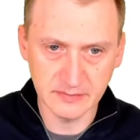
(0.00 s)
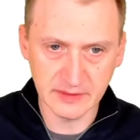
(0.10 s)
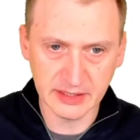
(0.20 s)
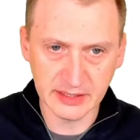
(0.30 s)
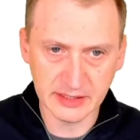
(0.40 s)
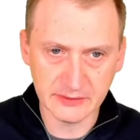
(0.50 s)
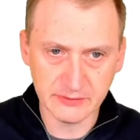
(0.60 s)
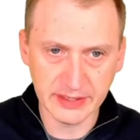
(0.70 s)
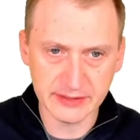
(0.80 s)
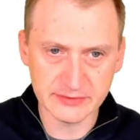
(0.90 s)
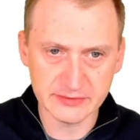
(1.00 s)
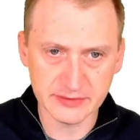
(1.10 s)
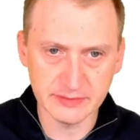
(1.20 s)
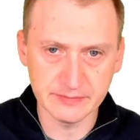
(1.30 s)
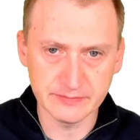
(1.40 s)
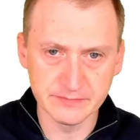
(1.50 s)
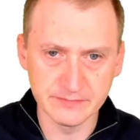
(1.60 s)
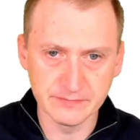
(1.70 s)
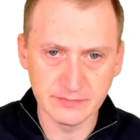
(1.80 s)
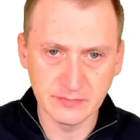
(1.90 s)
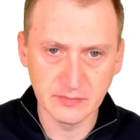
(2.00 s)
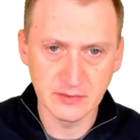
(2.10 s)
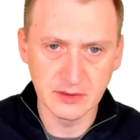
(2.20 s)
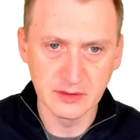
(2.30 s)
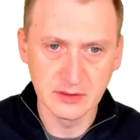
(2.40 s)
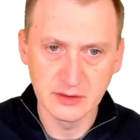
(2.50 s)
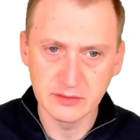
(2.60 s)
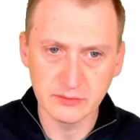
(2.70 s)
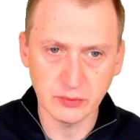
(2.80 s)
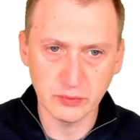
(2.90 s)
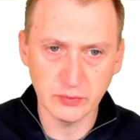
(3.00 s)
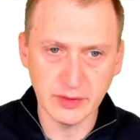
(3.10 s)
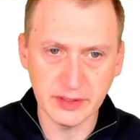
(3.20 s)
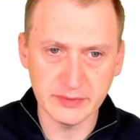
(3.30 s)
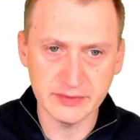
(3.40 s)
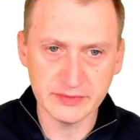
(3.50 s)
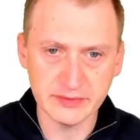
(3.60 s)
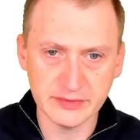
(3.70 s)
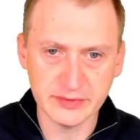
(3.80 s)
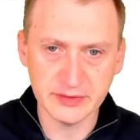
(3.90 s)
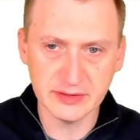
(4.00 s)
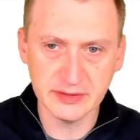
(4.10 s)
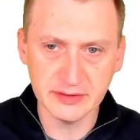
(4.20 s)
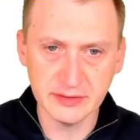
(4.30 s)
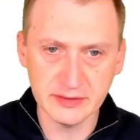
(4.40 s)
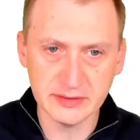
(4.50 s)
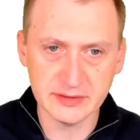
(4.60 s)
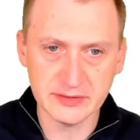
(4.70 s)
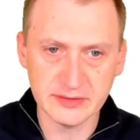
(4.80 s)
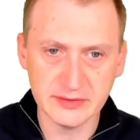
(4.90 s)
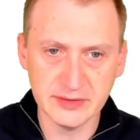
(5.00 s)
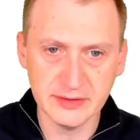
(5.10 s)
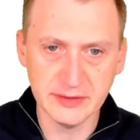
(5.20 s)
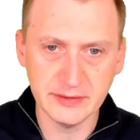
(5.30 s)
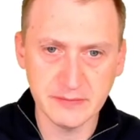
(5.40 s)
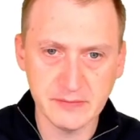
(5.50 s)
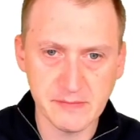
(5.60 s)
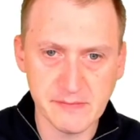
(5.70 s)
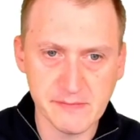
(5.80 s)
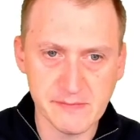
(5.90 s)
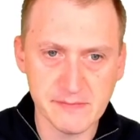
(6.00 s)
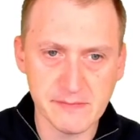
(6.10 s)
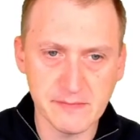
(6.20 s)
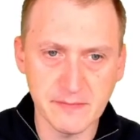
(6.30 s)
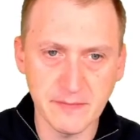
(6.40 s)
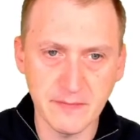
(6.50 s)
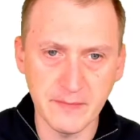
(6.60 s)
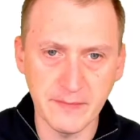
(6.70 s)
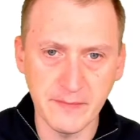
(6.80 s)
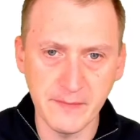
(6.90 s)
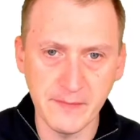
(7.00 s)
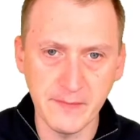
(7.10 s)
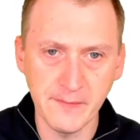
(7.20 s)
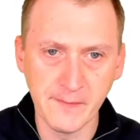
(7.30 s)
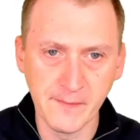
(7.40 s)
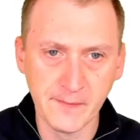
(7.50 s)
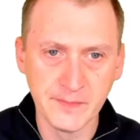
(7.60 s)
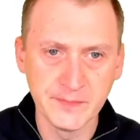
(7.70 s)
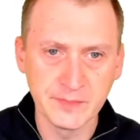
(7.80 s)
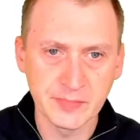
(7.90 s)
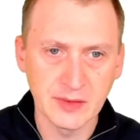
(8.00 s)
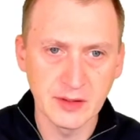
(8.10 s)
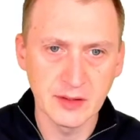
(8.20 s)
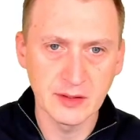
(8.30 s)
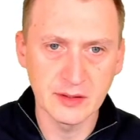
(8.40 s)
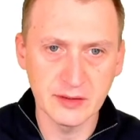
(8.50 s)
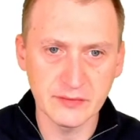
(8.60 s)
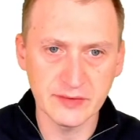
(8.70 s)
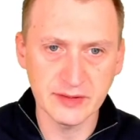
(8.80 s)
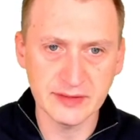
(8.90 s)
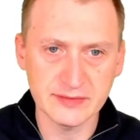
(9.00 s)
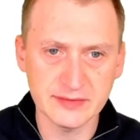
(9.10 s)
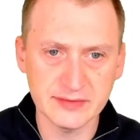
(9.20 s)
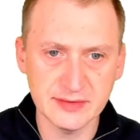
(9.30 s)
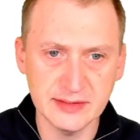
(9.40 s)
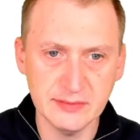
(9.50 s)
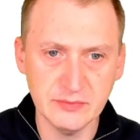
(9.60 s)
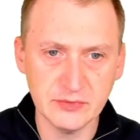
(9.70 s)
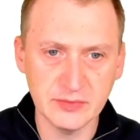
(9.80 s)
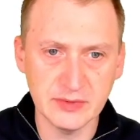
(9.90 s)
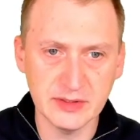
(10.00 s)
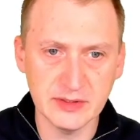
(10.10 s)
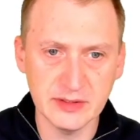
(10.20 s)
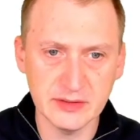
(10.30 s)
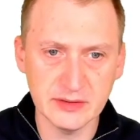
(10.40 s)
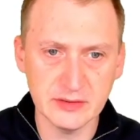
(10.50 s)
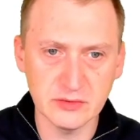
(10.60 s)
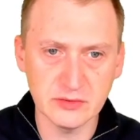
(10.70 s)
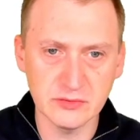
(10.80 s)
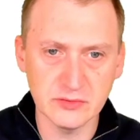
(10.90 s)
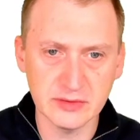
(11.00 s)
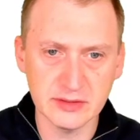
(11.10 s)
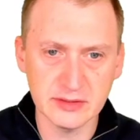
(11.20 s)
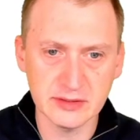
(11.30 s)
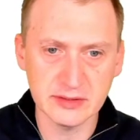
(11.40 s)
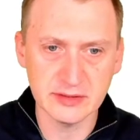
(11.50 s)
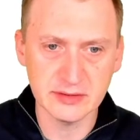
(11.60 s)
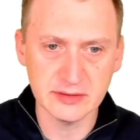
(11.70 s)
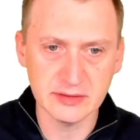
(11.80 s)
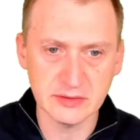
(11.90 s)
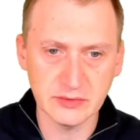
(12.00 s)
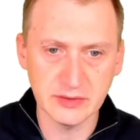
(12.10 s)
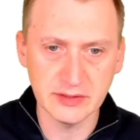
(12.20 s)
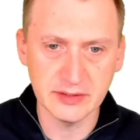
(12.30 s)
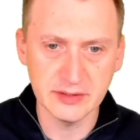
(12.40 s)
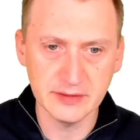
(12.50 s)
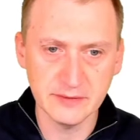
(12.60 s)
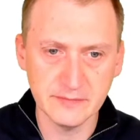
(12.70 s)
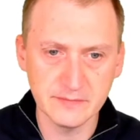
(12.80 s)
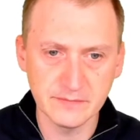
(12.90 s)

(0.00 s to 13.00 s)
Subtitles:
And we had some requirements here. Let's see. Thing that seems to be overly noted here.